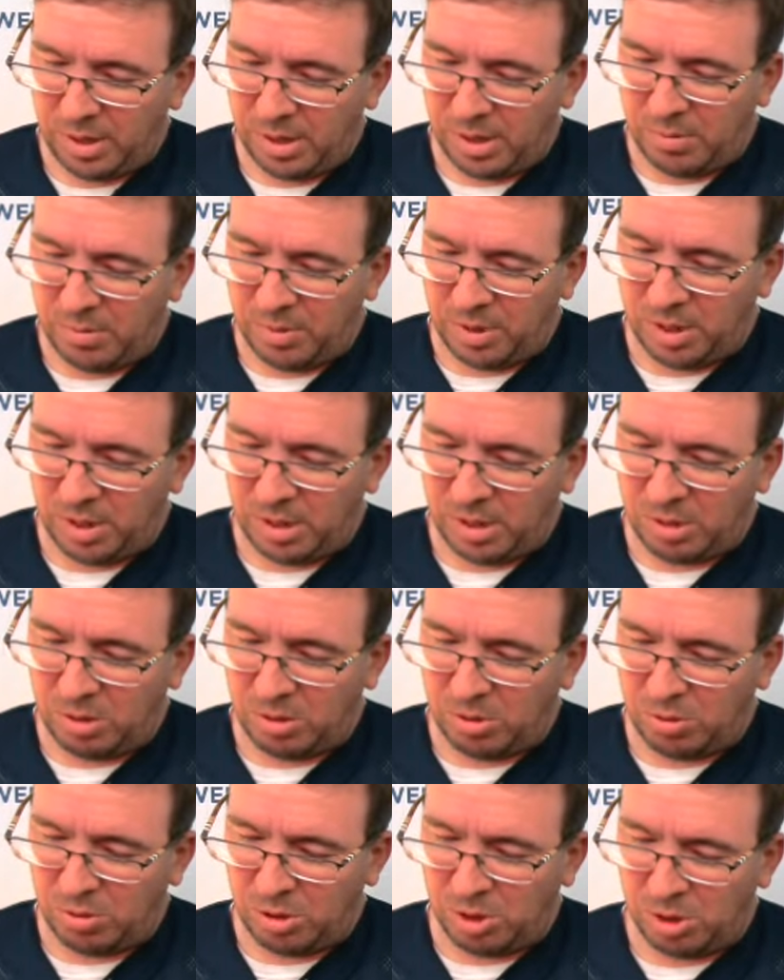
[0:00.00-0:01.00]
I'm going to
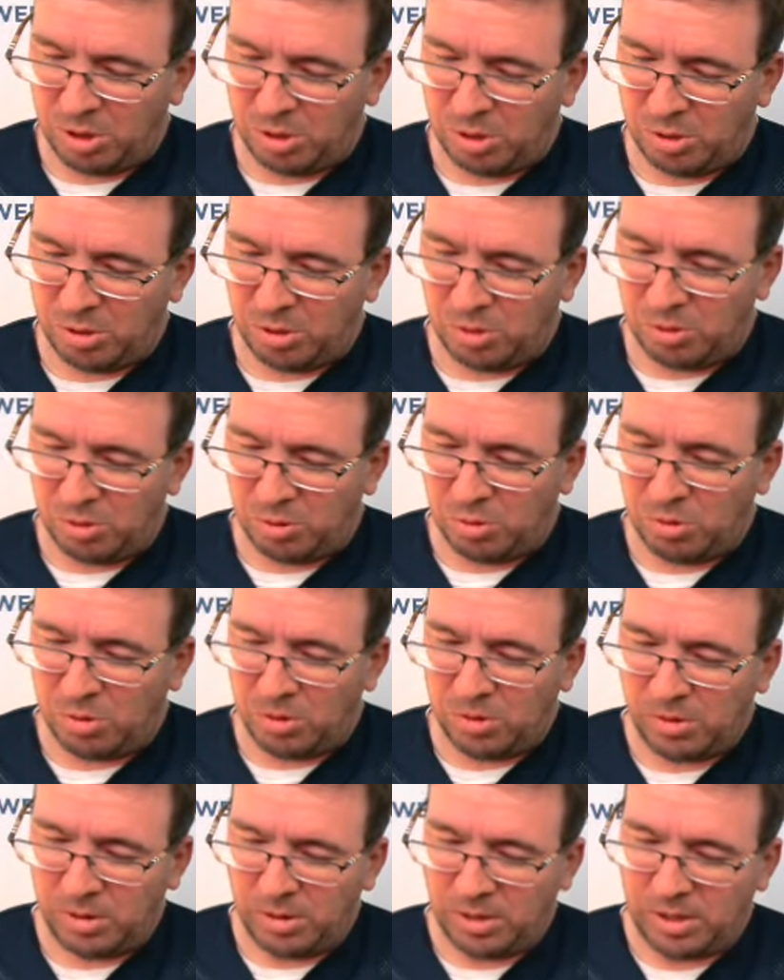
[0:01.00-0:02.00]
go to
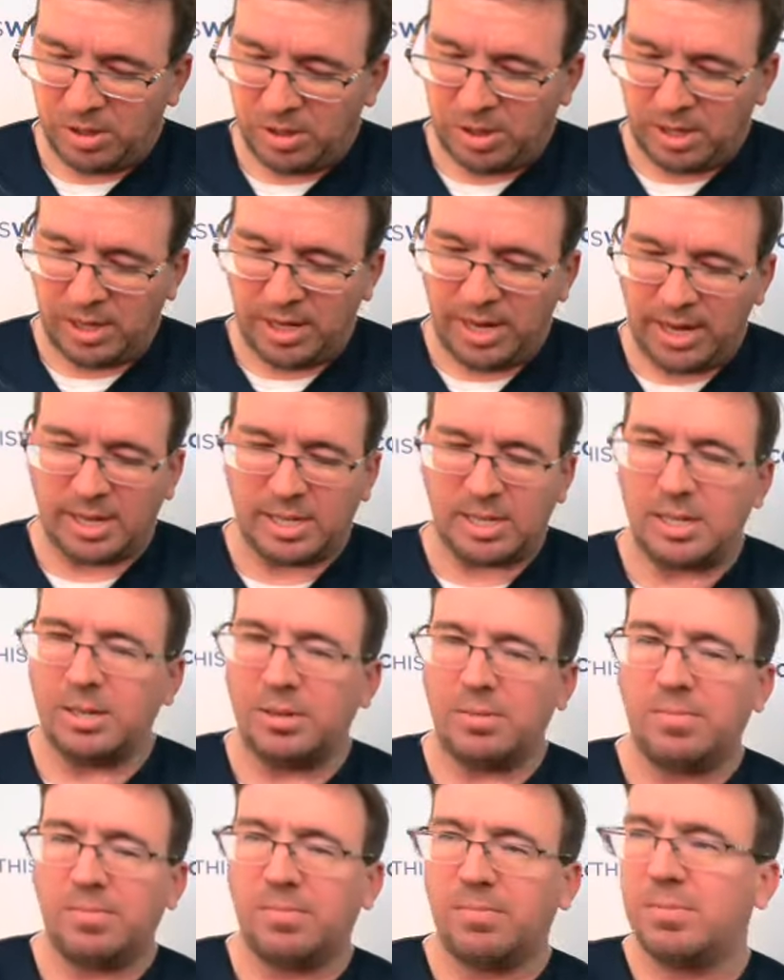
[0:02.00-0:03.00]

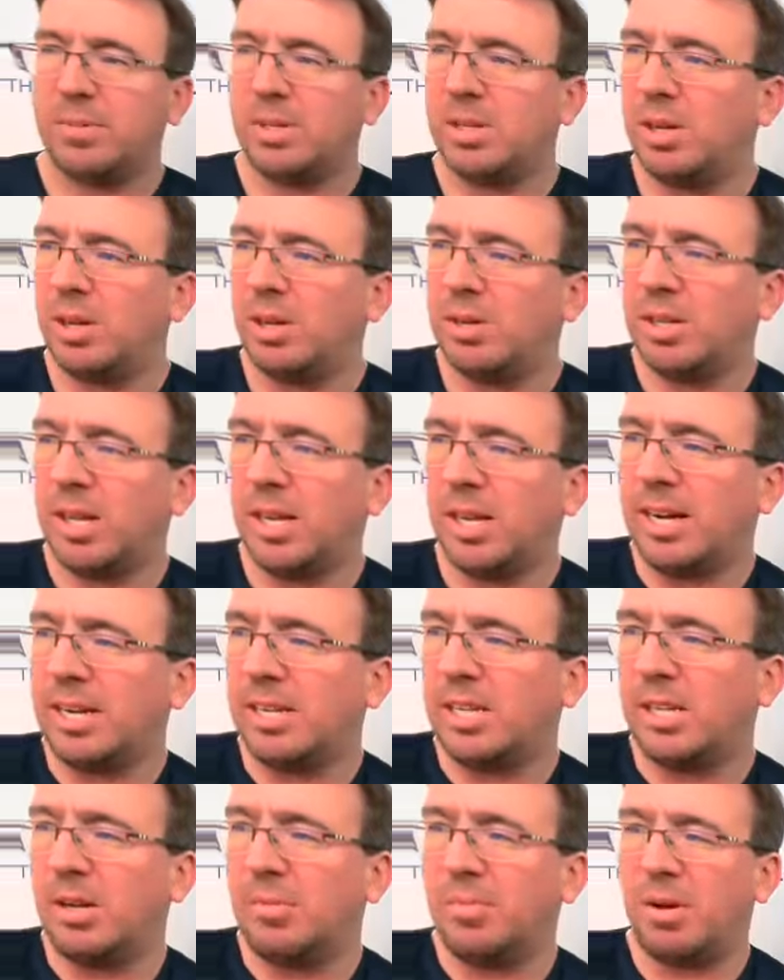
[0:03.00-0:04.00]
Alexa. So here's
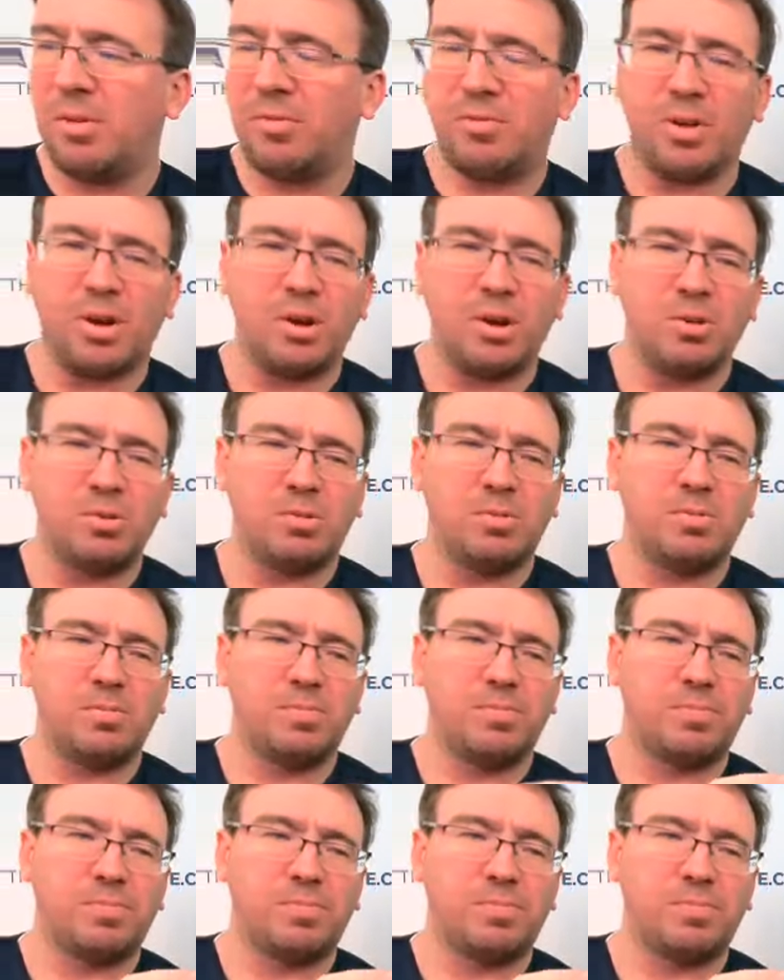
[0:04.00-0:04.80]
Alexa on my phone.